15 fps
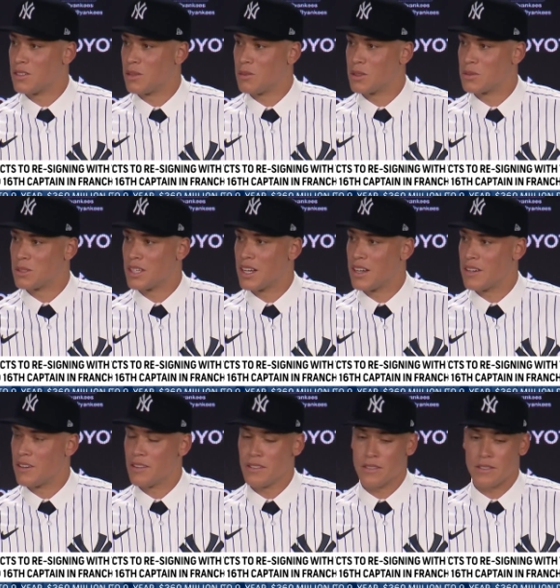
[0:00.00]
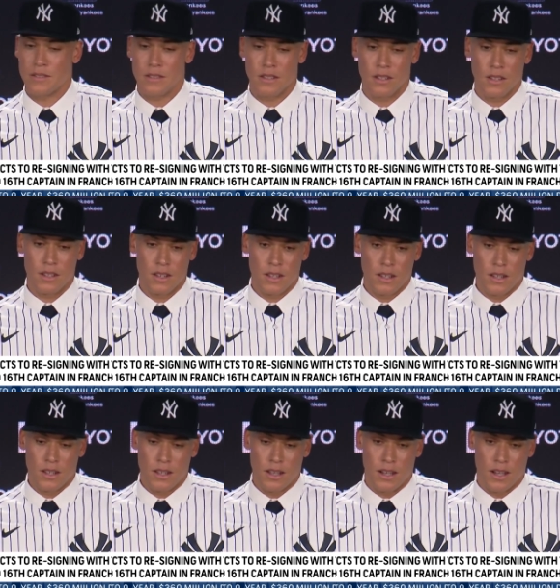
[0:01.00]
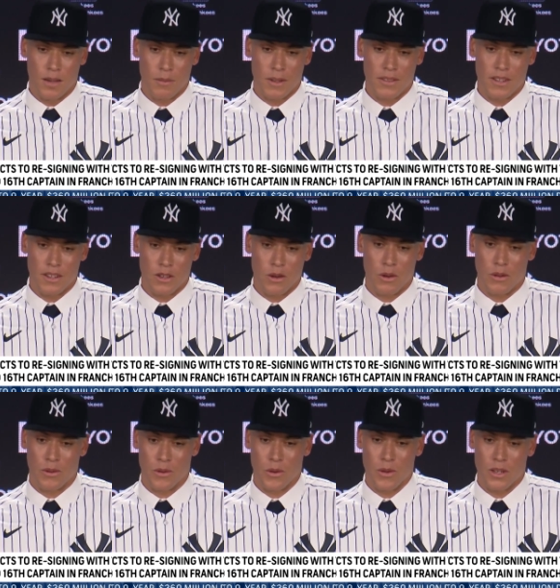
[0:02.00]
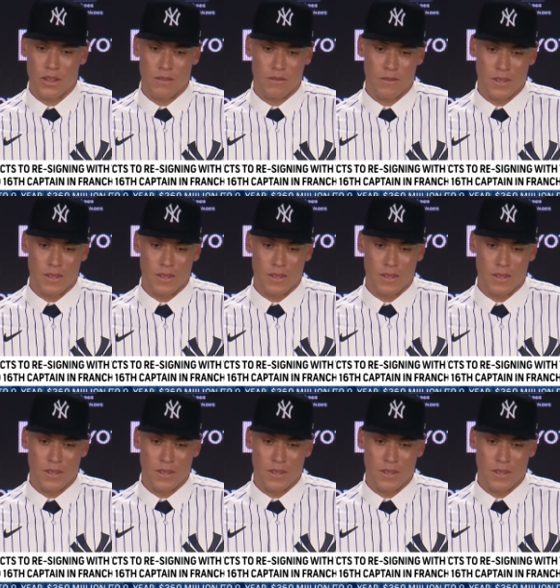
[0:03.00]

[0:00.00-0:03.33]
You know, once we got here, and um, I think going through it, it